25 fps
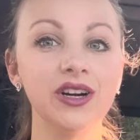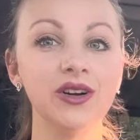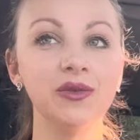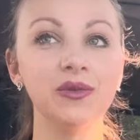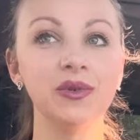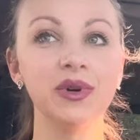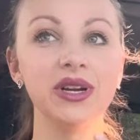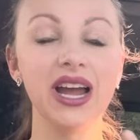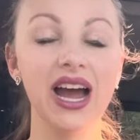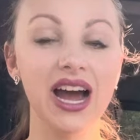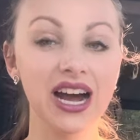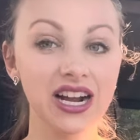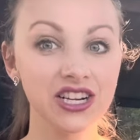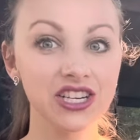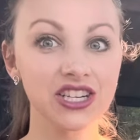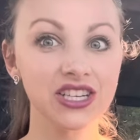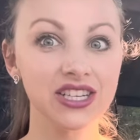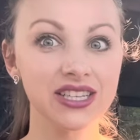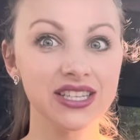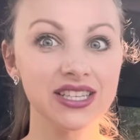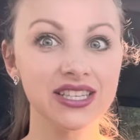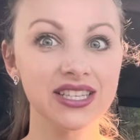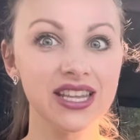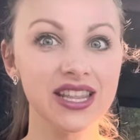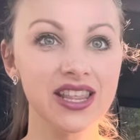
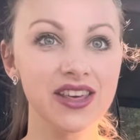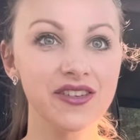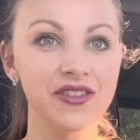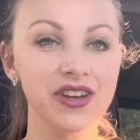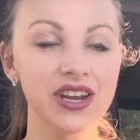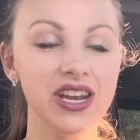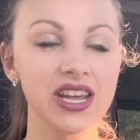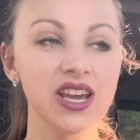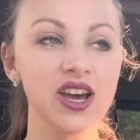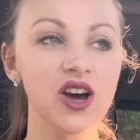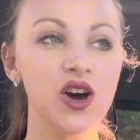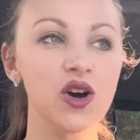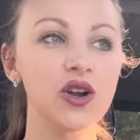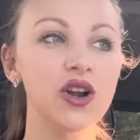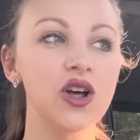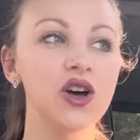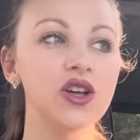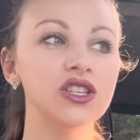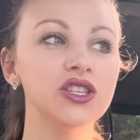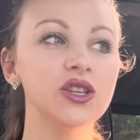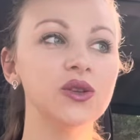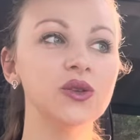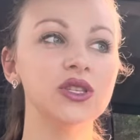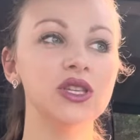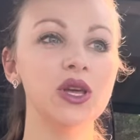reactions to the video and
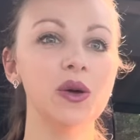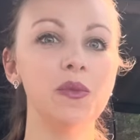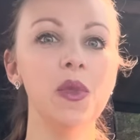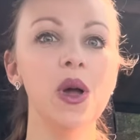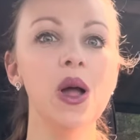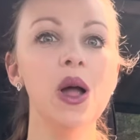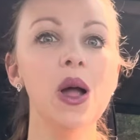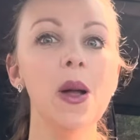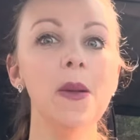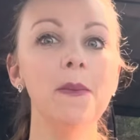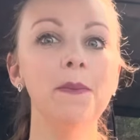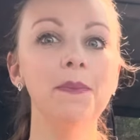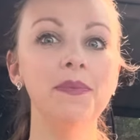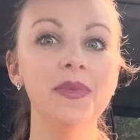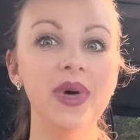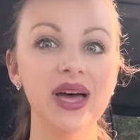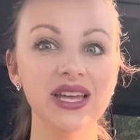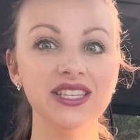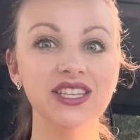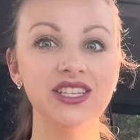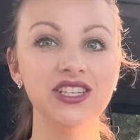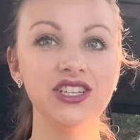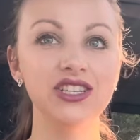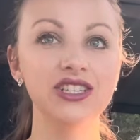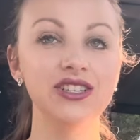also some
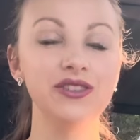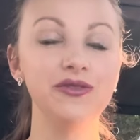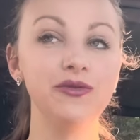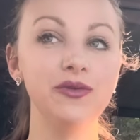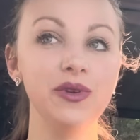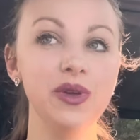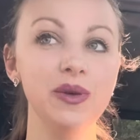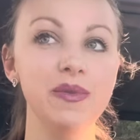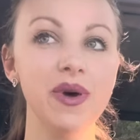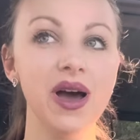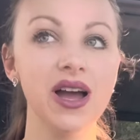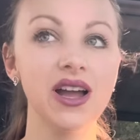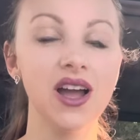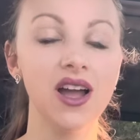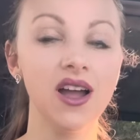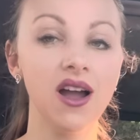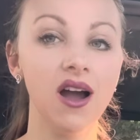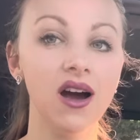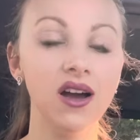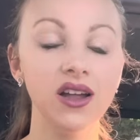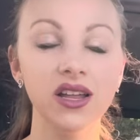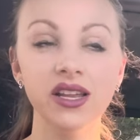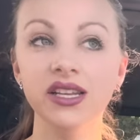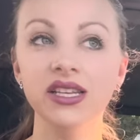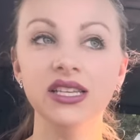messages and feedback I
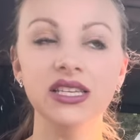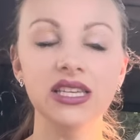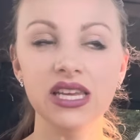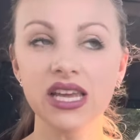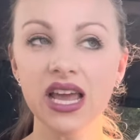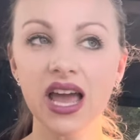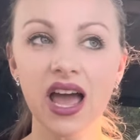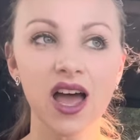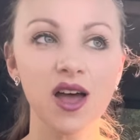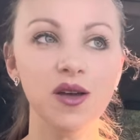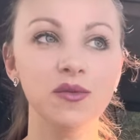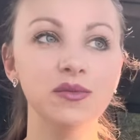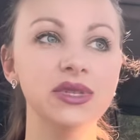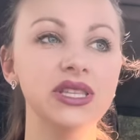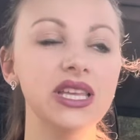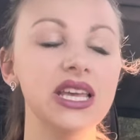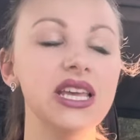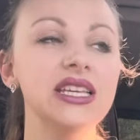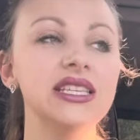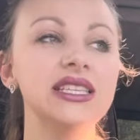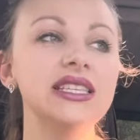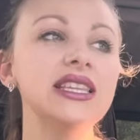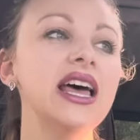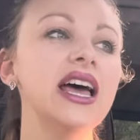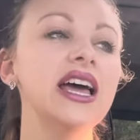got in DMs
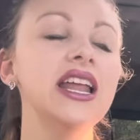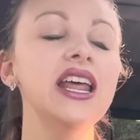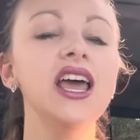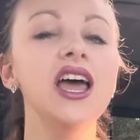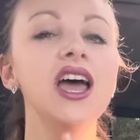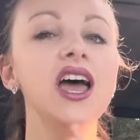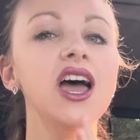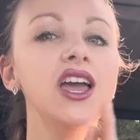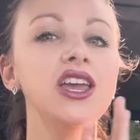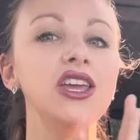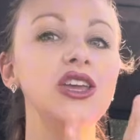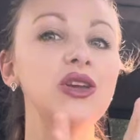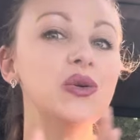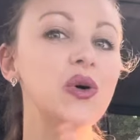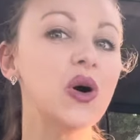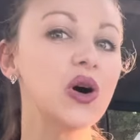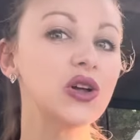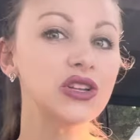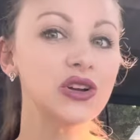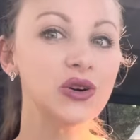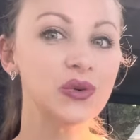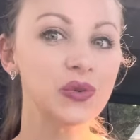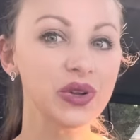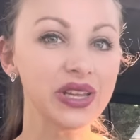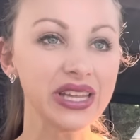is that you all
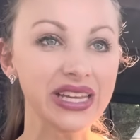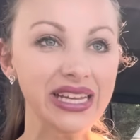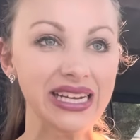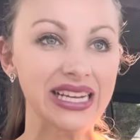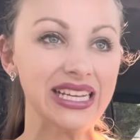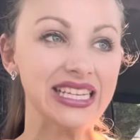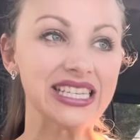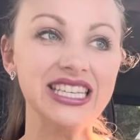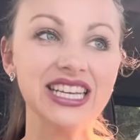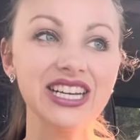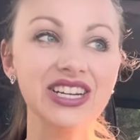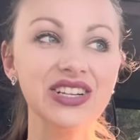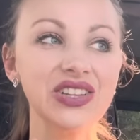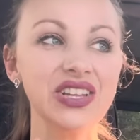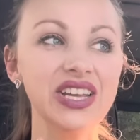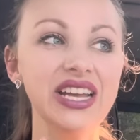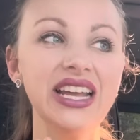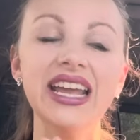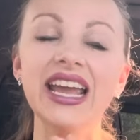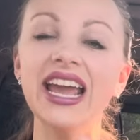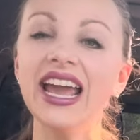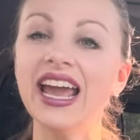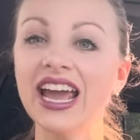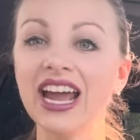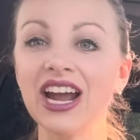don't really necessarily
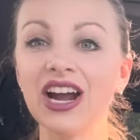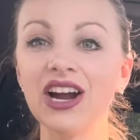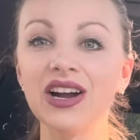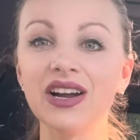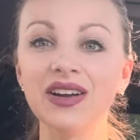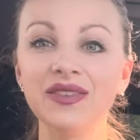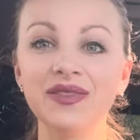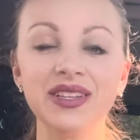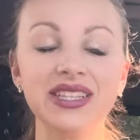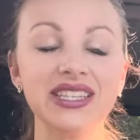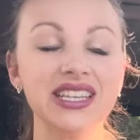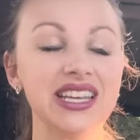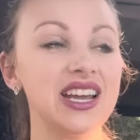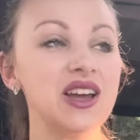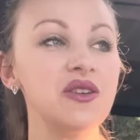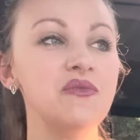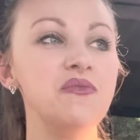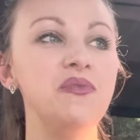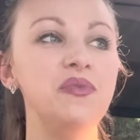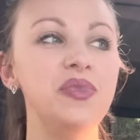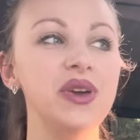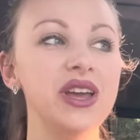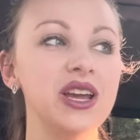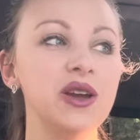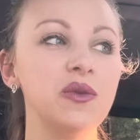care if it's like a
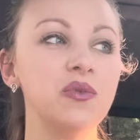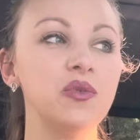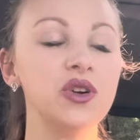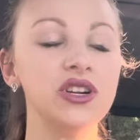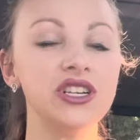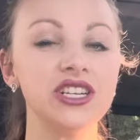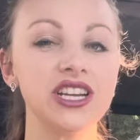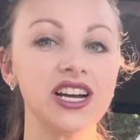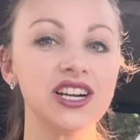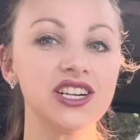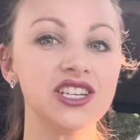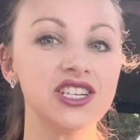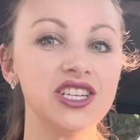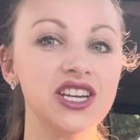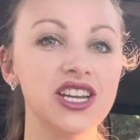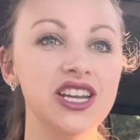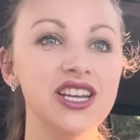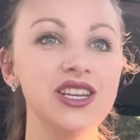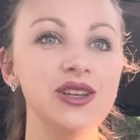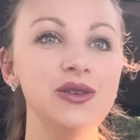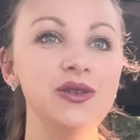big production.